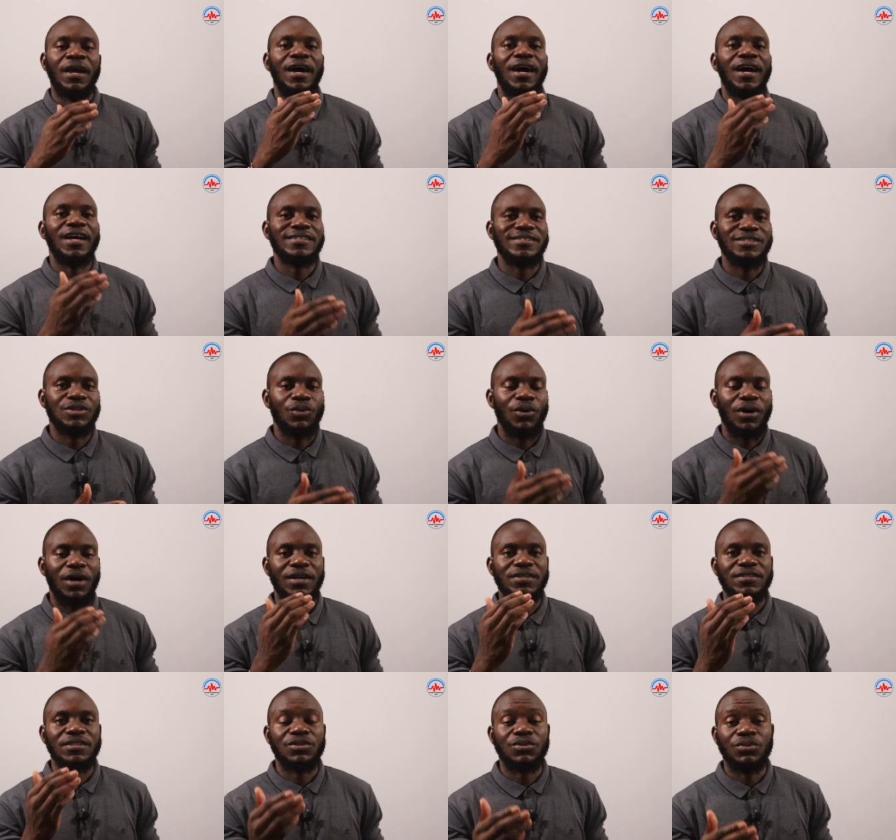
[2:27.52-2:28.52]
has no
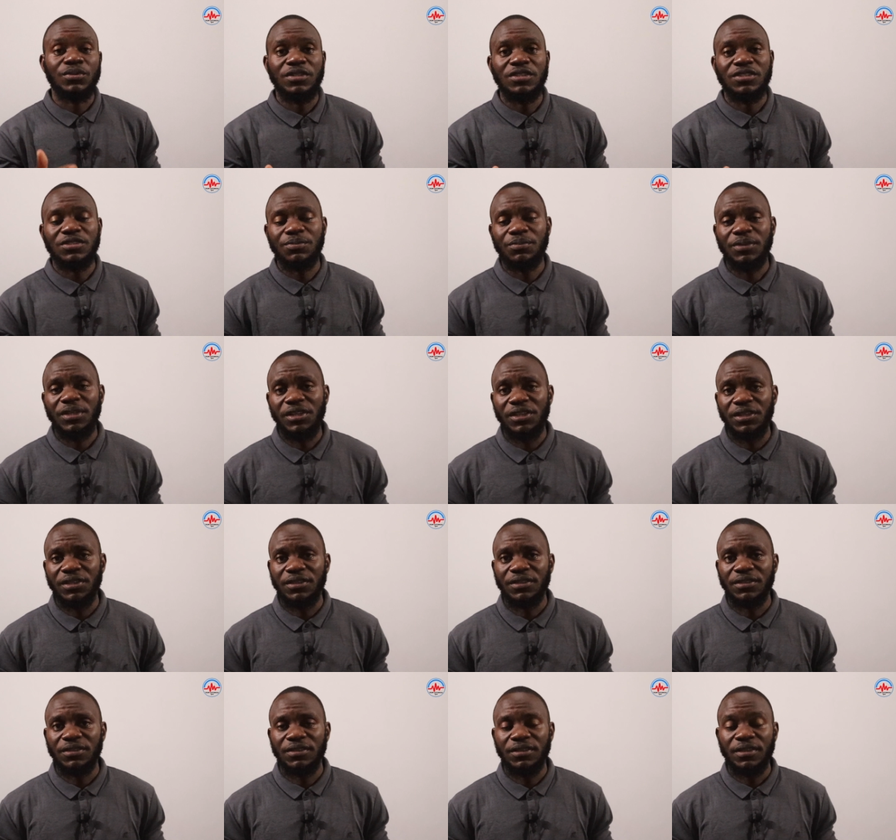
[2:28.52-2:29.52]
access to this
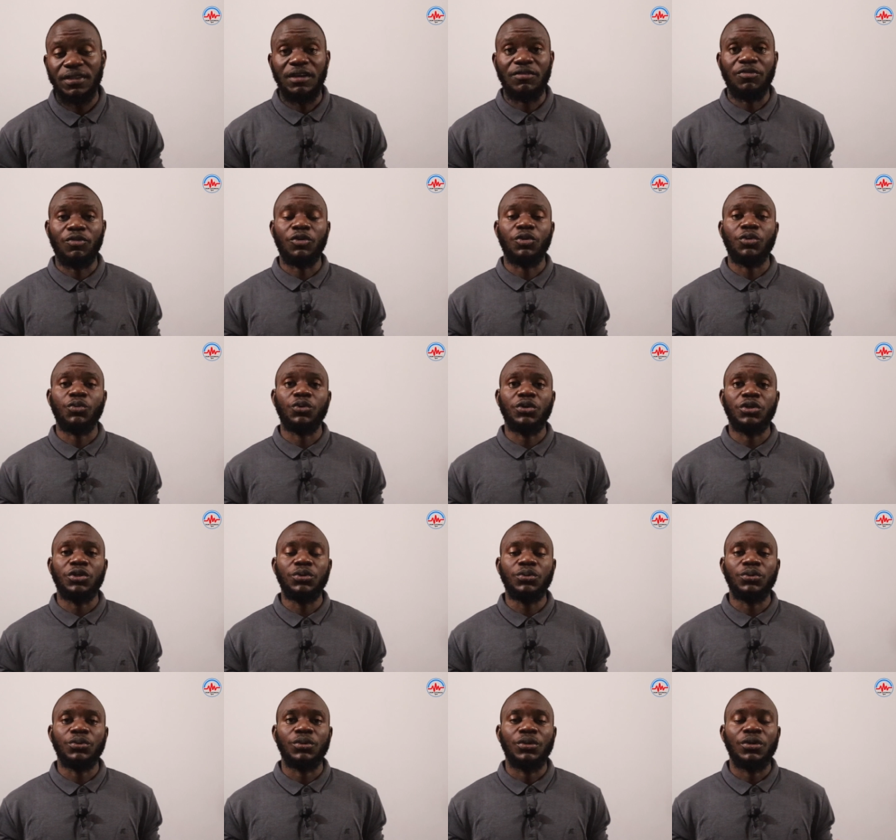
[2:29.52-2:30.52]
media. Therefore, what do we
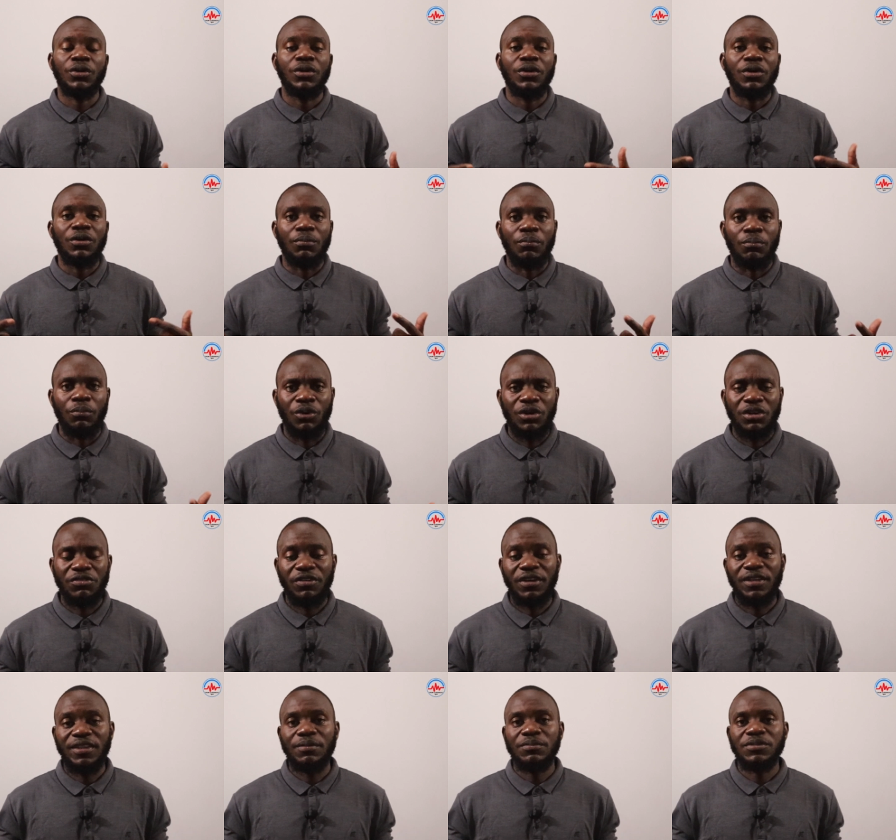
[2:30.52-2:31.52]
do?
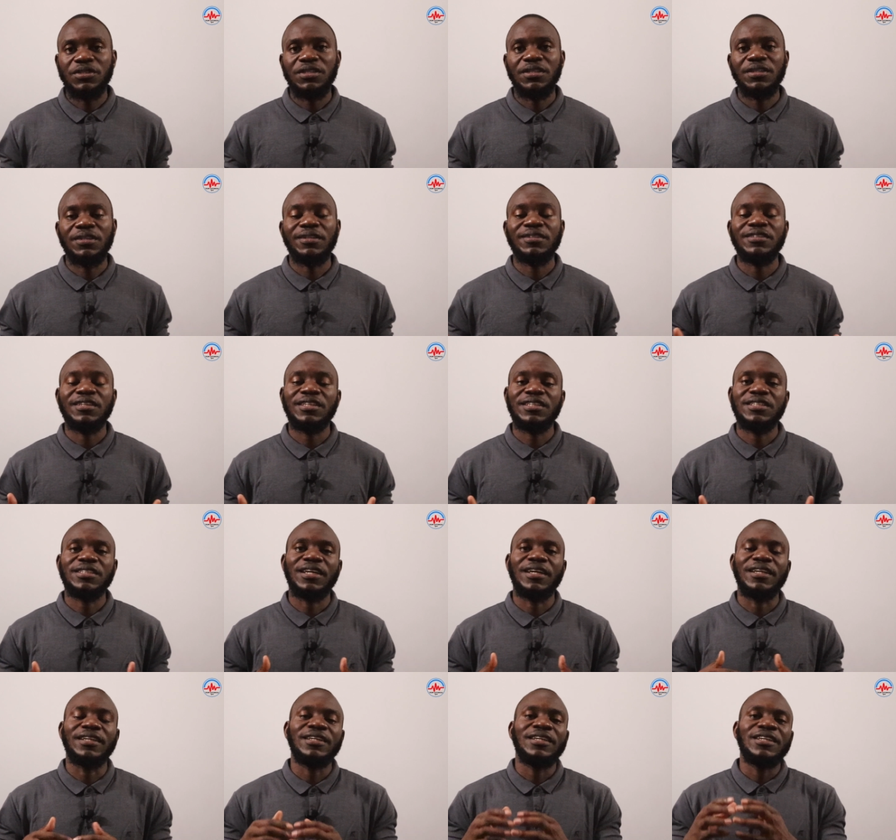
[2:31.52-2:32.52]
Modify them
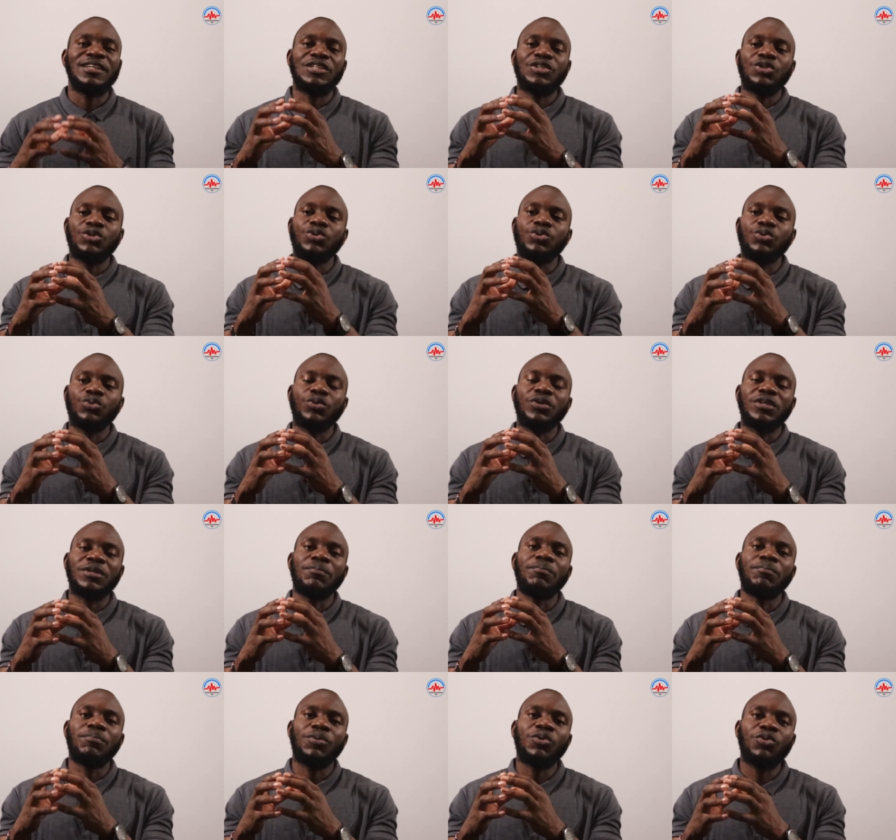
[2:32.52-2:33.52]
genetically to
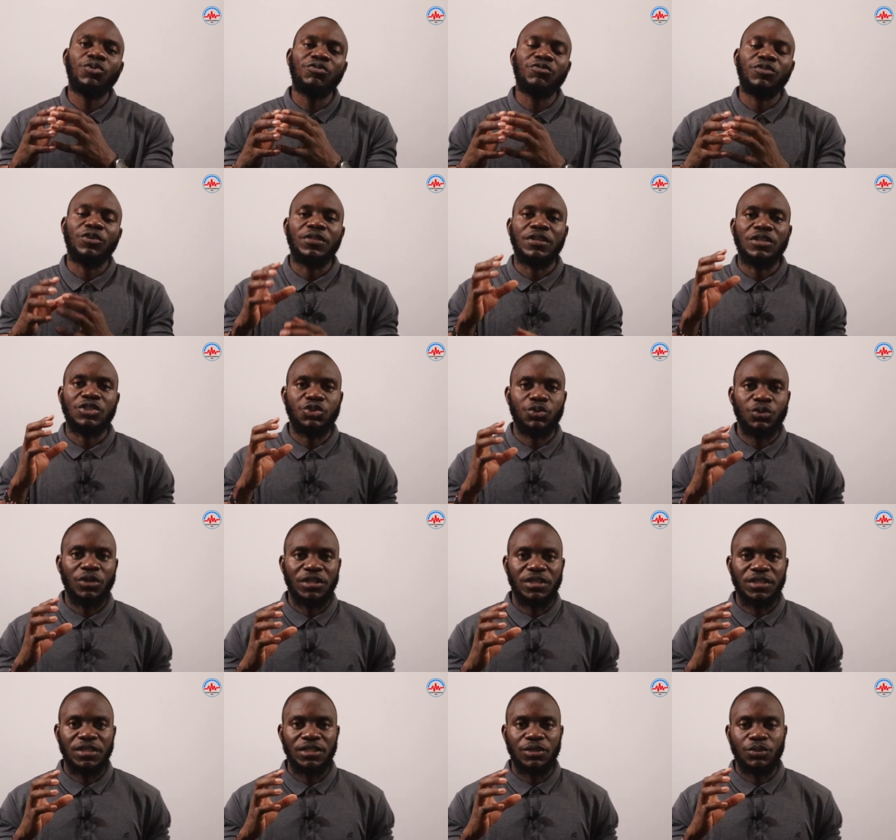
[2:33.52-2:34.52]
improve on the
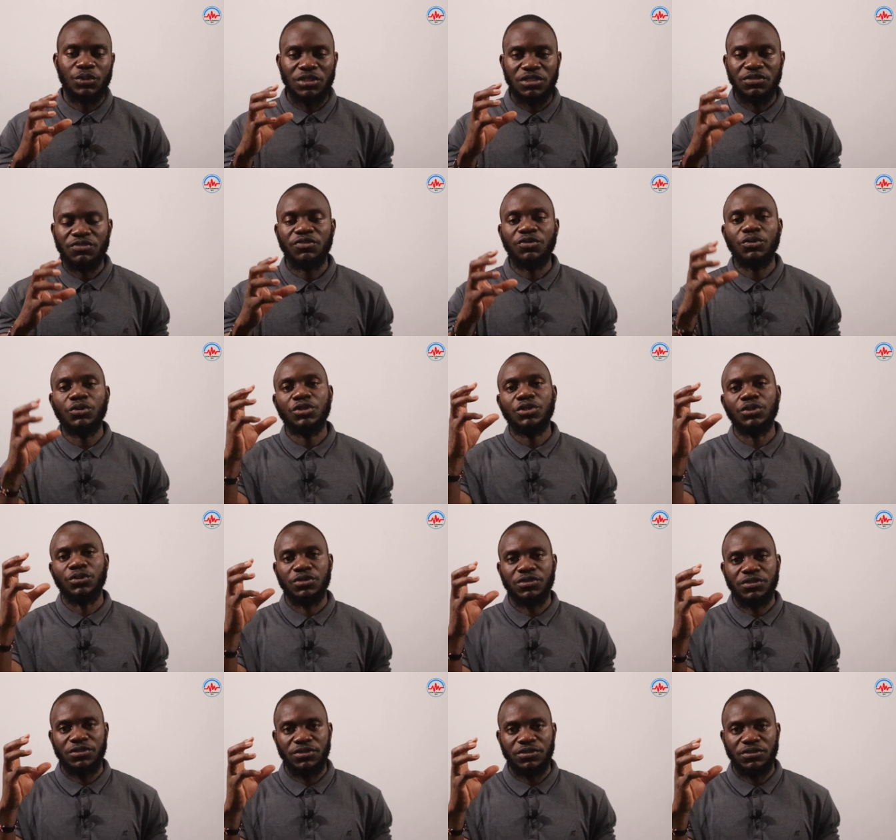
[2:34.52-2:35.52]
sugar trait, which is
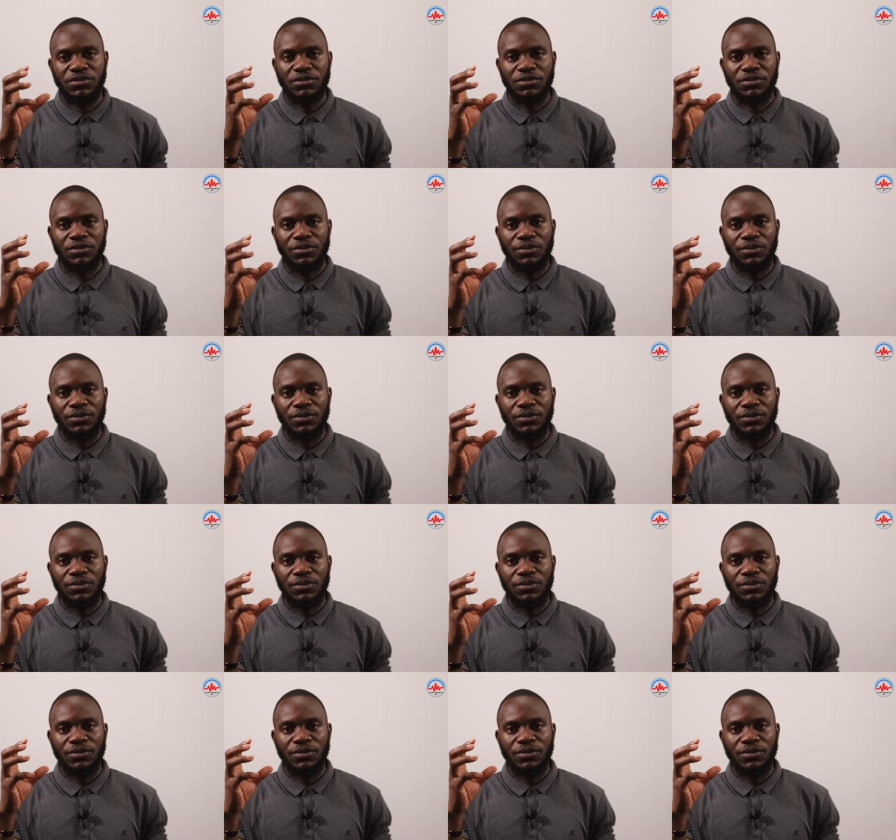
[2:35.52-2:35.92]
fructose.